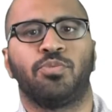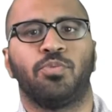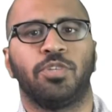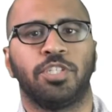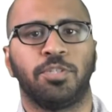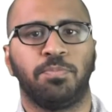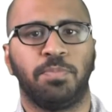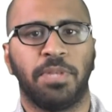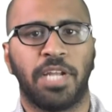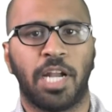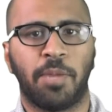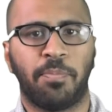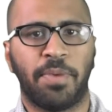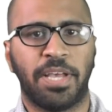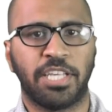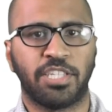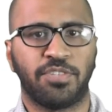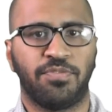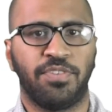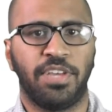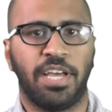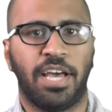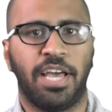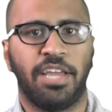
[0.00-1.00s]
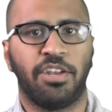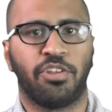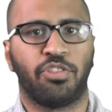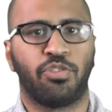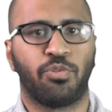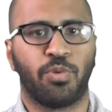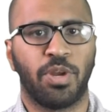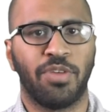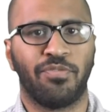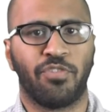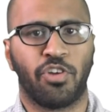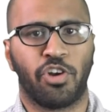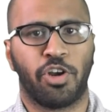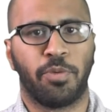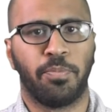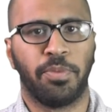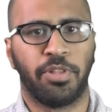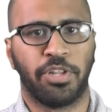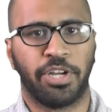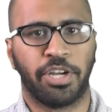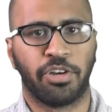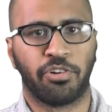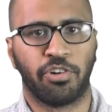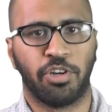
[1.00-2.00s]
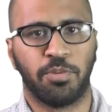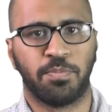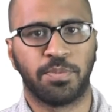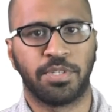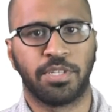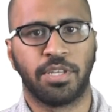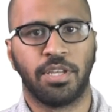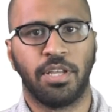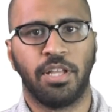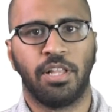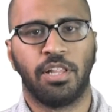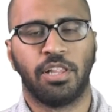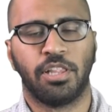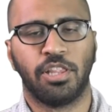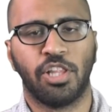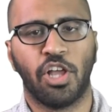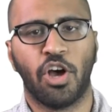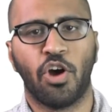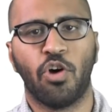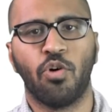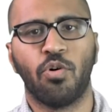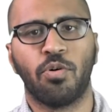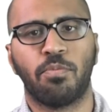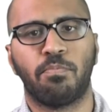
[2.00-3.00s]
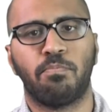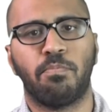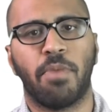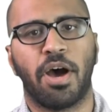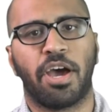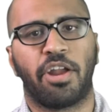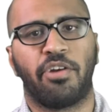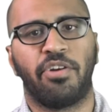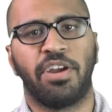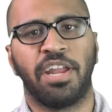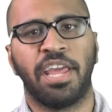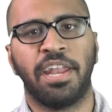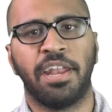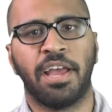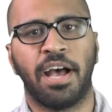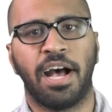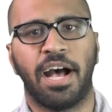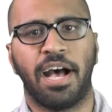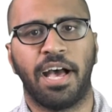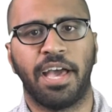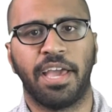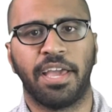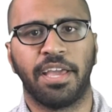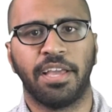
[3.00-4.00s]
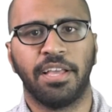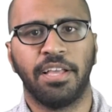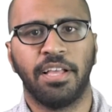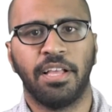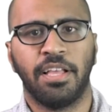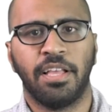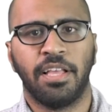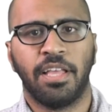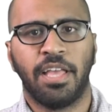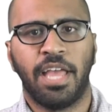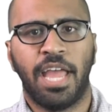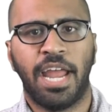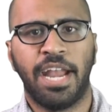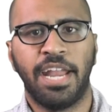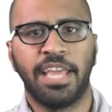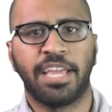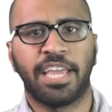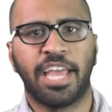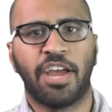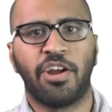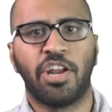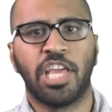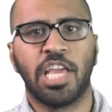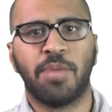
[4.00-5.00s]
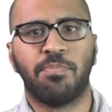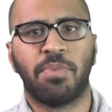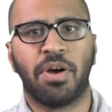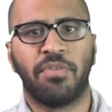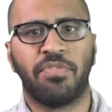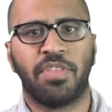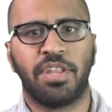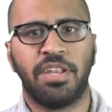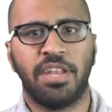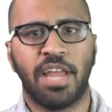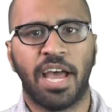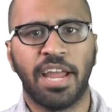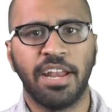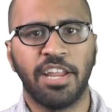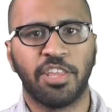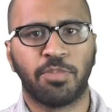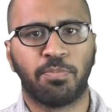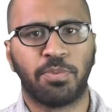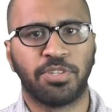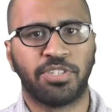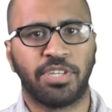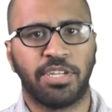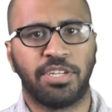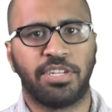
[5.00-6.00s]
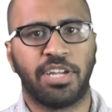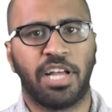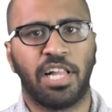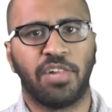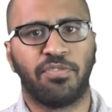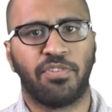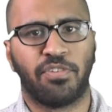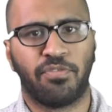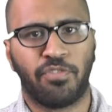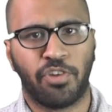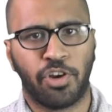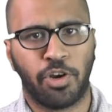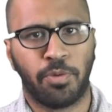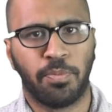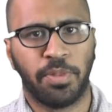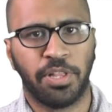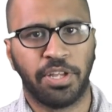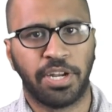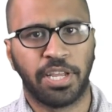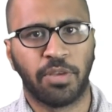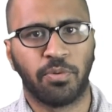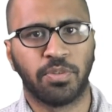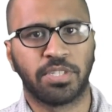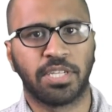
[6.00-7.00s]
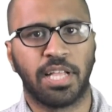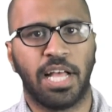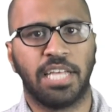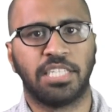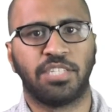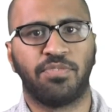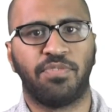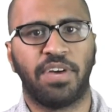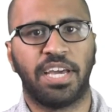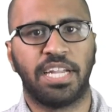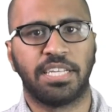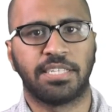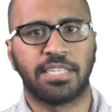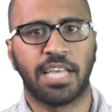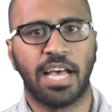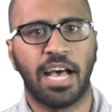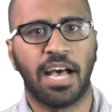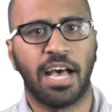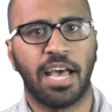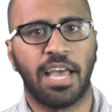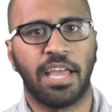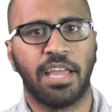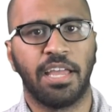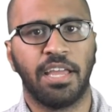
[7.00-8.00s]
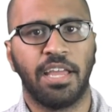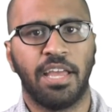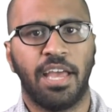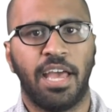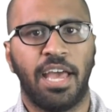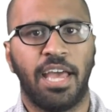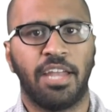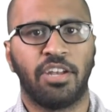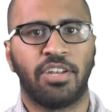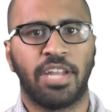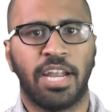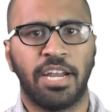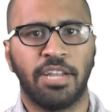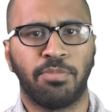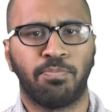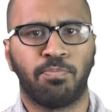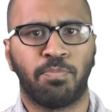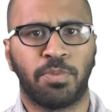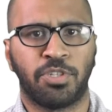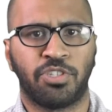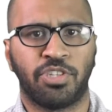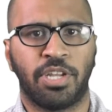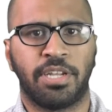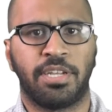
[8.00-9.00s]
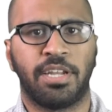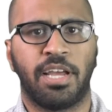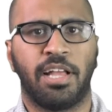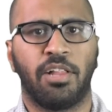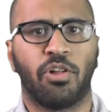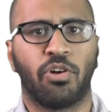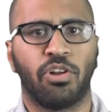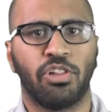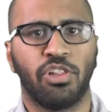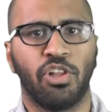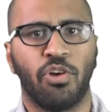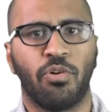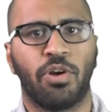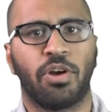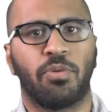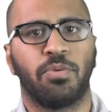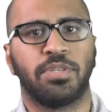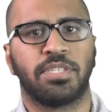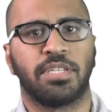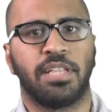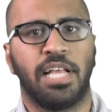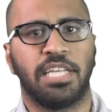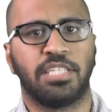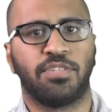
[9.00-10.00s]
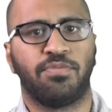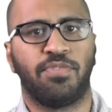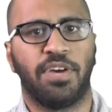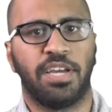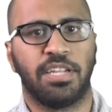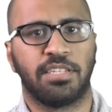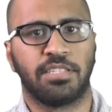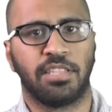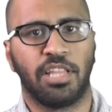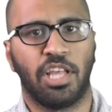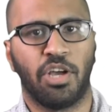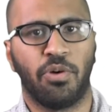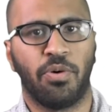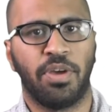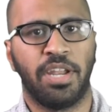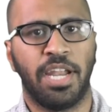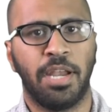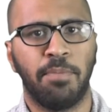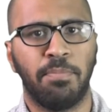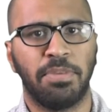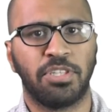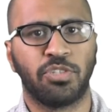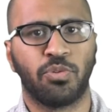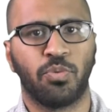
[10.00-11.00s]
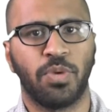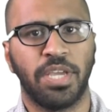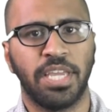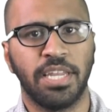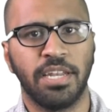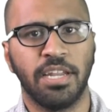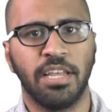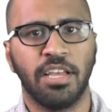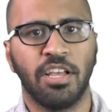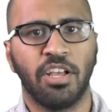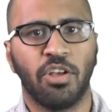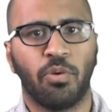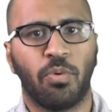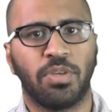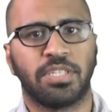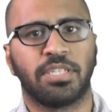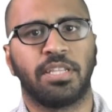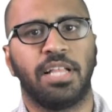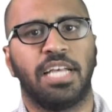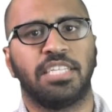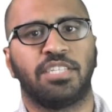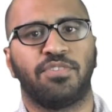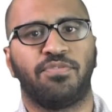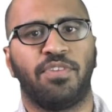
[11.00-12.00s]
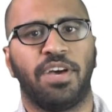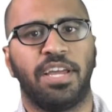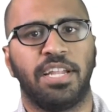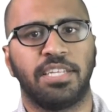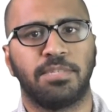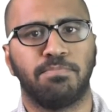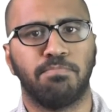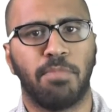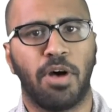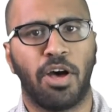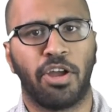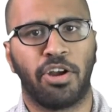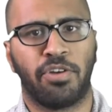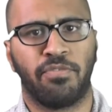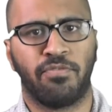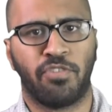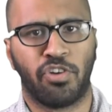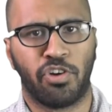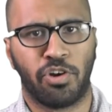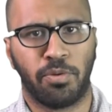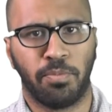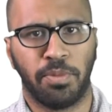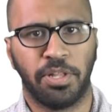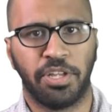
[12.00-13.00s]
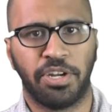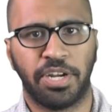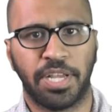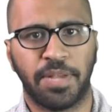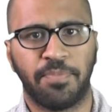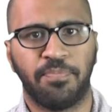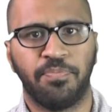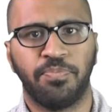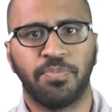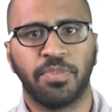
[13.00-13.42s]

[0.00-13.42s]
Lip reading: we'll split up SVI into 3 vulnerability groups: low, moderate, and high. Any county above the 90th percentile for vulnerability was classified as high, and 10th percentile or lower was classified as low, and in between was classified as moderate vulnerability.